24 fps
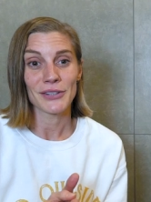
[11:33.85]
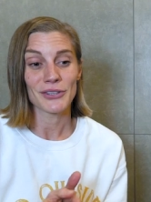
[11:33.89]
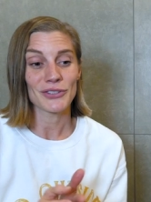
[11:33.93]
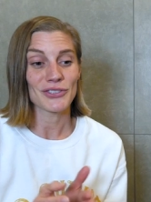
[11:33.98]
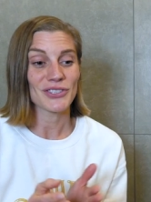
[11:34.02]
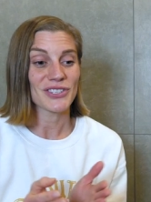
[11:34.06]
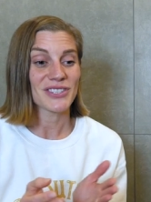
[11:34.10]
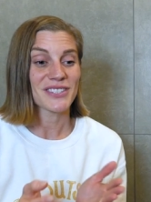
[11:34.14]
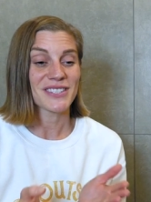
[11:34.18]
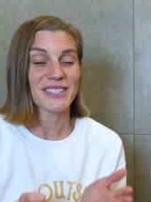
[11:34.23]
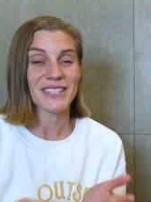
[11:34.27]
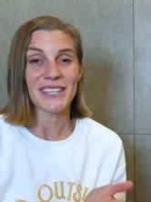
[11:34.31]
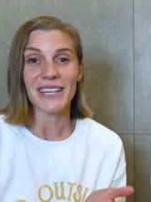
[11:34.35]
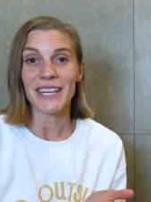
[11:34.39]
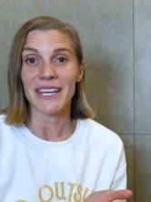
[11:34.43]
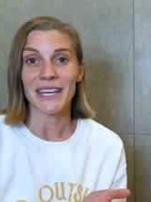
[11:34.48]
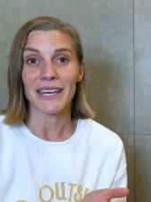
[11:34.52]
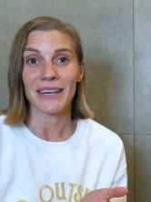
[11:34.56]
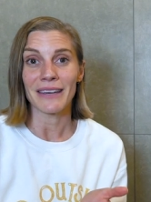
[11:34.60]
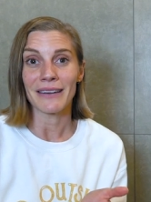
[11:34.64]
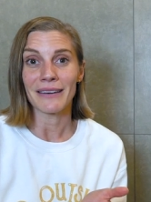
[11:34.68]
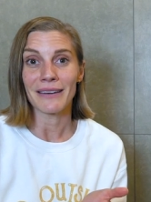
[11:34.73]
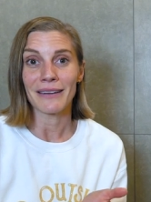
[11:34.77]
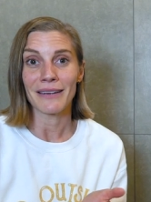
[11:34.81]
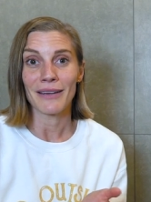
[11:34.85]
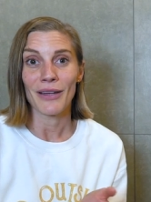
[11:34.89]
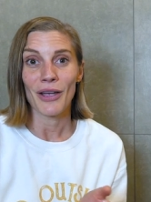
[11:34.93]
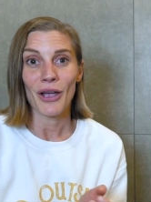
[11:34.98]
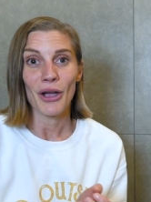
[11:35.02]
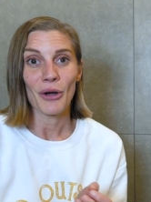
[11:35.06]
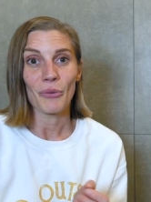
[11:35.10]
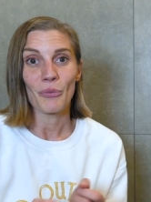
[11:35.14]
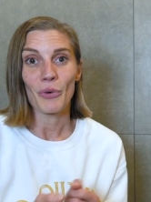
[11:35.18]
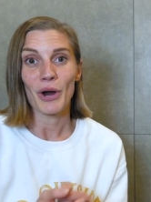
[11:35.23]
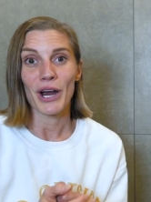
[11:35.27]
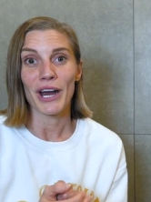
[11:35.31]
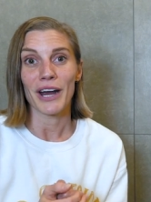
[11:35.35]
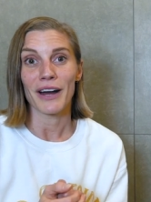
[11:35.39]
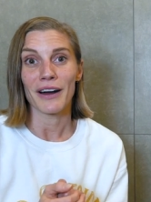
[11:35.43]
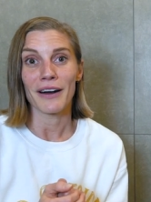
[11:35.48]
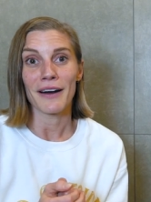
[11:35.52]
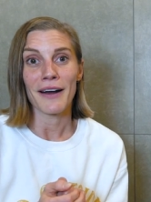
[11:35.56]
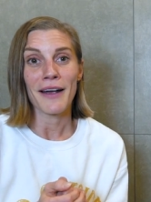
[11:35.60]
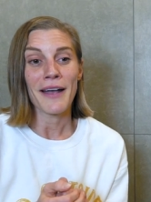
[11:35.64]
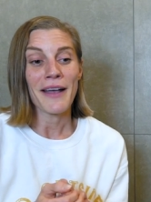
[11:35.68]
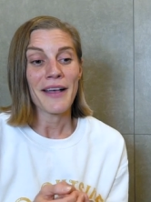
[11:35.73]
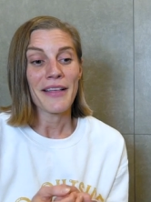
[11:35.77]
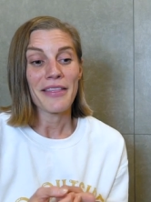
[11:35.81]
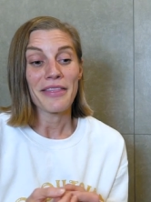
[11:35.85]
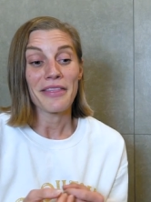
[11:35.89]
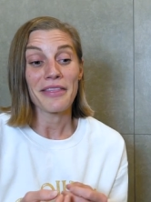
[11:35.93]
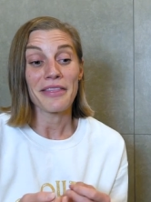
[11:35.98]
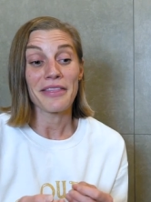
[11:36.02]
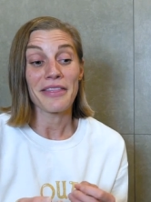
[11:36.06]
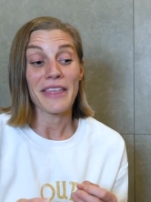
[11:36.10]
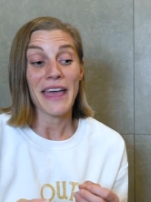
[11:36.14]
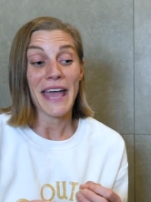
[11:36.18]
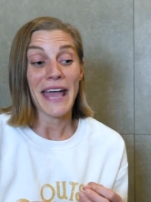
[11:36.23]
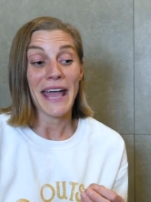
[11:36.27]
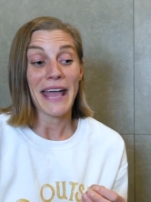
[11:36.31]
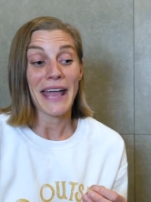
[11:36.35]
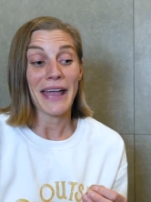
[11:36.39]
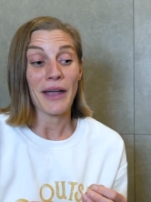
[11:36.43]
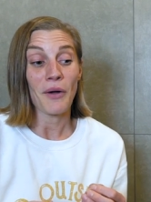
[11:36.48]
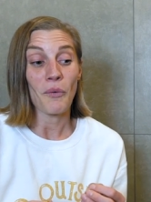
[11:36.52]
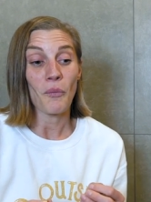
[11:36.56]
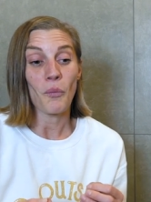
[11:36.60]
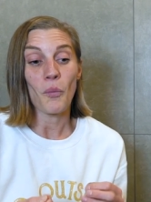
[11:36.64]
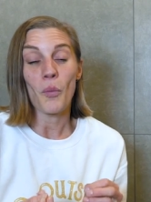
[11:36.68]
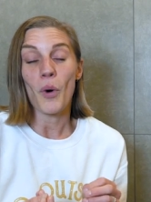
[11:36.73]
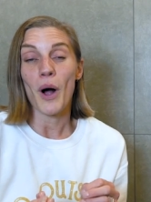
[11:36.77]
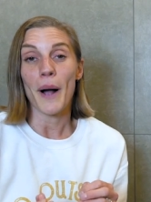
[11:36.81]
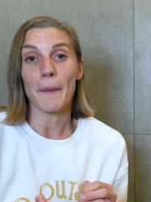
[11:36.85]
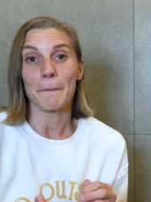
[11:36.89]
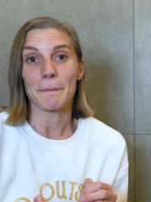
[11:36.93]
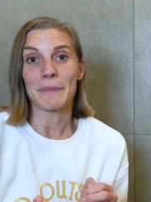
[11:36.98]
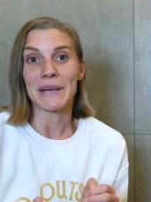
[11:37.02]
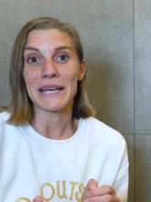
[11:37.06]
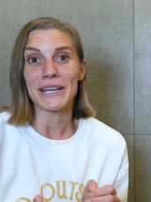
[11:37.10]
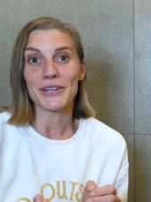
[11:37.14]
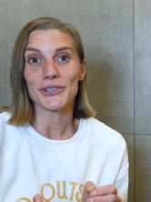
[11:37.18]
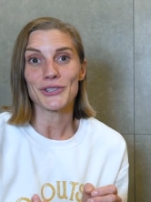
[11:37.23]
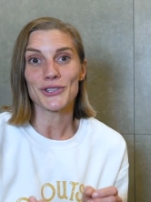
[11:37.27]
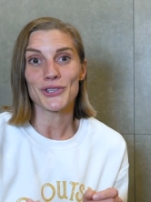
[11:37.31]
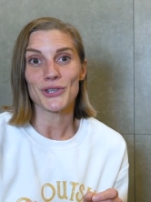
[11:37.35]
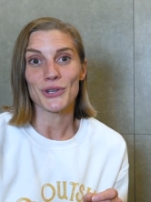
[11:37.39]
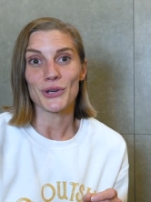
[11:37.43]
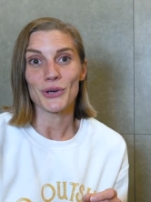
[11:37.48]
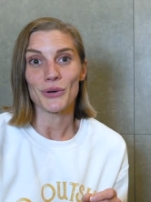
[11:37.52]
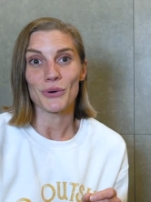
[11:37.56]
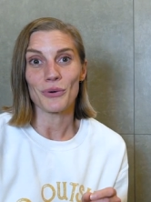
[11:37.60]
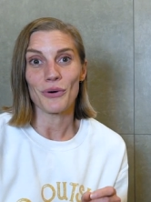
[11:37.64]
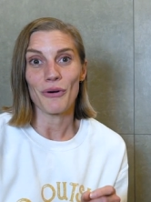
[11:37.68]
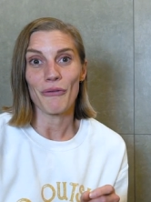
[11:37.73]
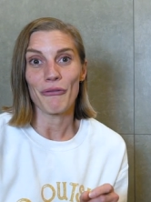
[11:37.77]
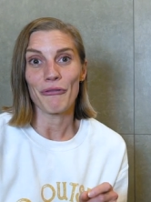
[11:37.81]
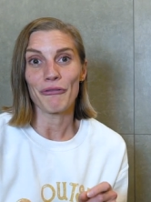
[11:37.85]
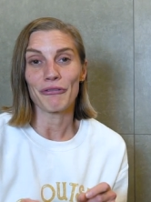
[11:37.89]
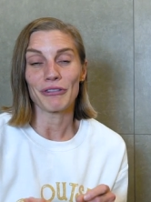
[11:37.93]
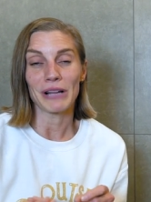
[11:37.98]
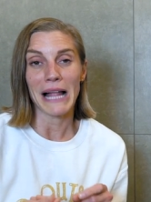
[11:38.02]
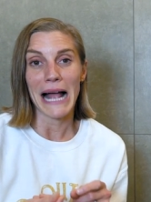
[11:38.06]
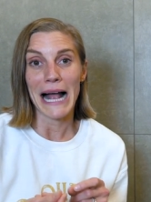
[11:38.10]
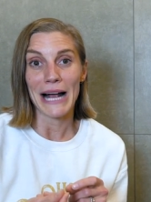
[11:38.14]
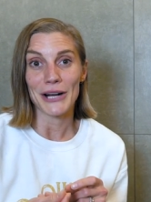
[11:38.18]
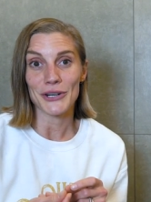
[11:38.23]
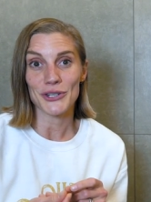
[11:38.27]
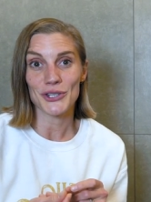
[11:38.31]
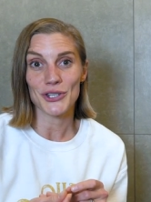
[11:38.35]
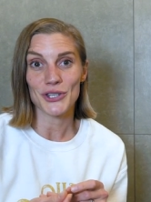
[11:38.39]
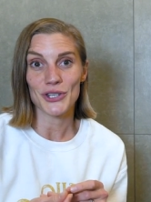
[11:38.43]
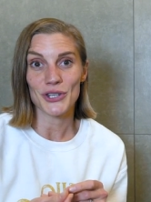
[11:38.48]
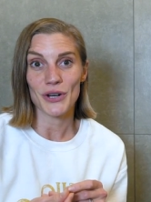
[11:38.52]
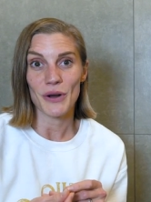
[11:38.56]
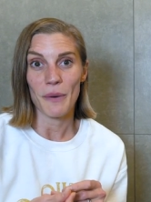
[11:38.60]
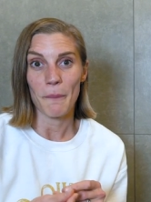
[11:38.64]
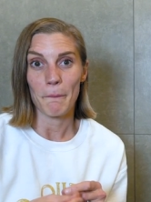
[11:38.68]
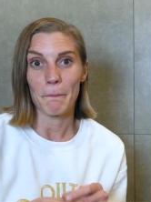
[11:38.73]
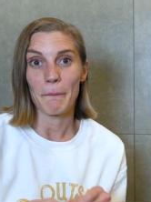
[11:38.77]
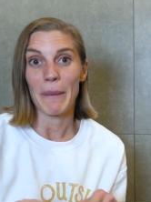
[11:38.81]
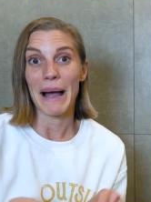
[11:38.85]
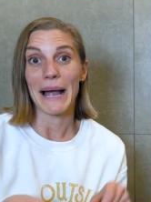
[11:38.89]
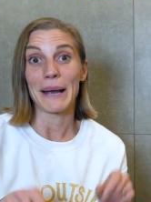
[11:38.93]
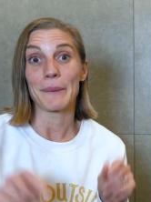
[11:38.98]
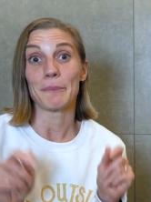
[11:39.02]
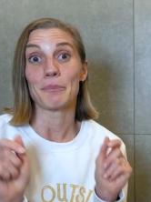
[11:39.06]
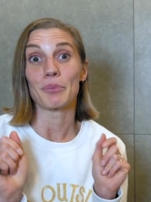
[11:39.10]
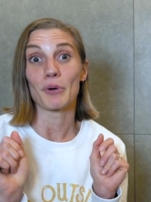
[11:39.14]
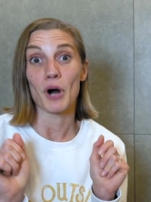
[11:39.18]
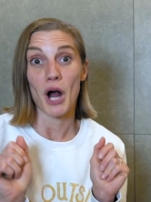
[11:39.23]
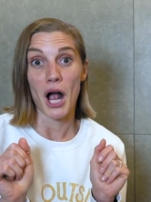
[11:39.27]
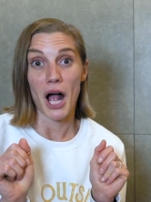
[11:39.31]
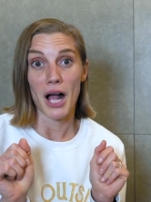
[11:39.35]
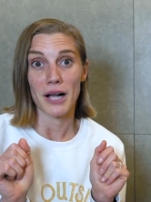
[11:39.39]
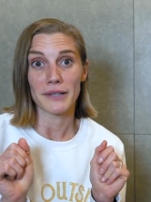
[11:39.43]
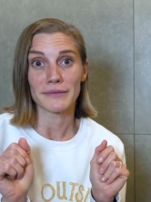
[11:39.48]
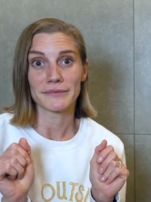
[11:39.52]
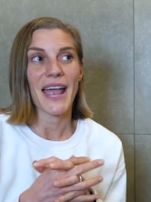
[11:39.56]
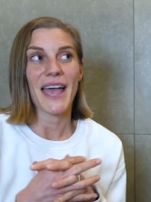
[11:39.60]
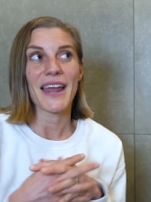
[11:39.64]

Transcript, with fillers: There's a scene where they want me to flash my bra.